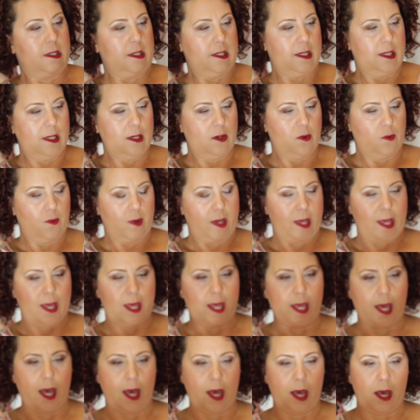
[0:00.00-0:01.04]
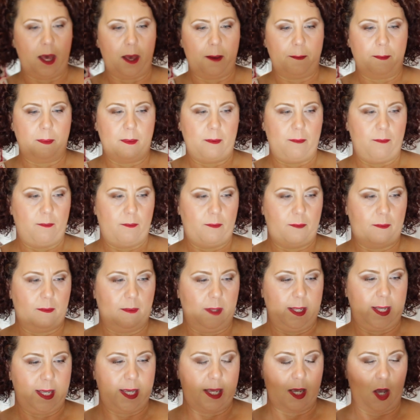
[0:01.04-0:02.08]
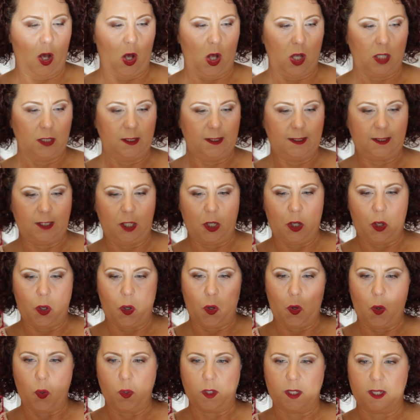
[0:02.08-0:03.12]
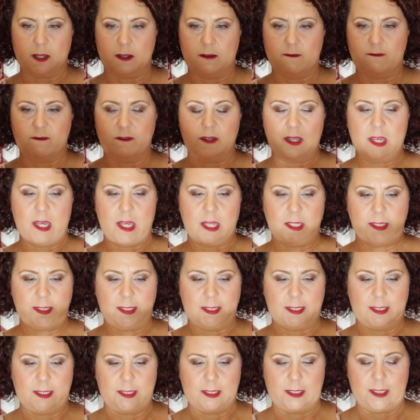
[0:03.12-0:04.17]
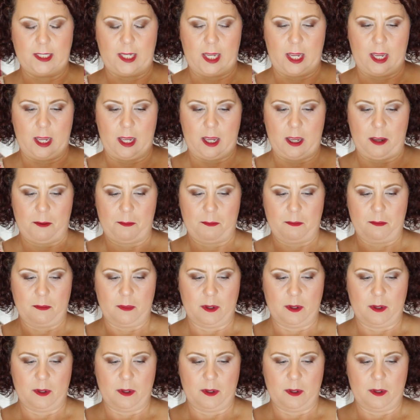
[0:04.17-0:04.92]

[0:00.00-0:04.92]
Anyway, um, he also convinced um,